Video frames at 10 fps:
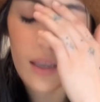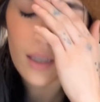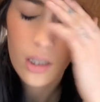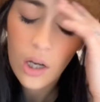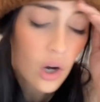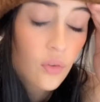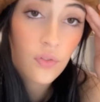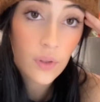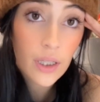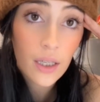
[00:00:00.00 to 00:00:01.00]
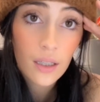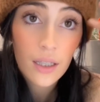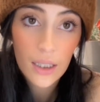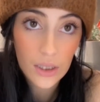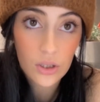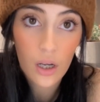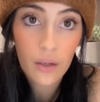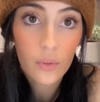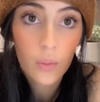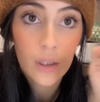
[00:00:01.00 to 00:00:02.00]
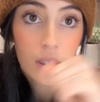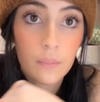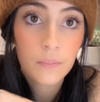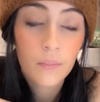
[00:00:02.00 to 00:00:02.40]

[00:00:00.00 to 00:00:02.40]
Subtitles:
and hopefully it is not ruined.